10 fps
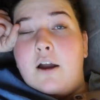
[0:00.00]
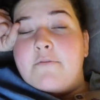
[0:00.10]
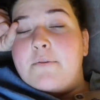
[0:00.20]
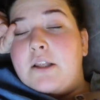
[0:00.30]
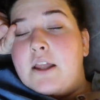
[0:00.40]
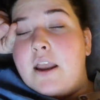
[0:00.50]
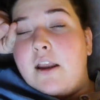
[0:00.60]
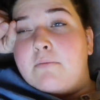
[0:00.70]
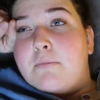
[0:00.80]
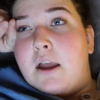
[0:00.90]
I've been
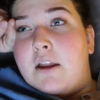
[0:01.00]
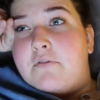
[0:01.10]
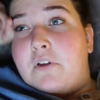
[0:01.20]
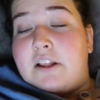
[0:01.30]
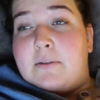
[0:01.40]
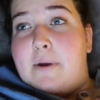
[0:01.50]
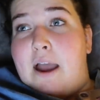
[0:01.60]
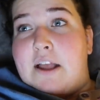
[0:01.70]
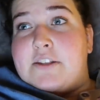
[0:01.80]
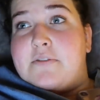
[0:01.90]
laying in bed for like the
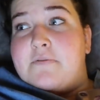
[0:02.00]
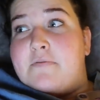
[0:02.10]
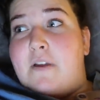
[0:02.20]
past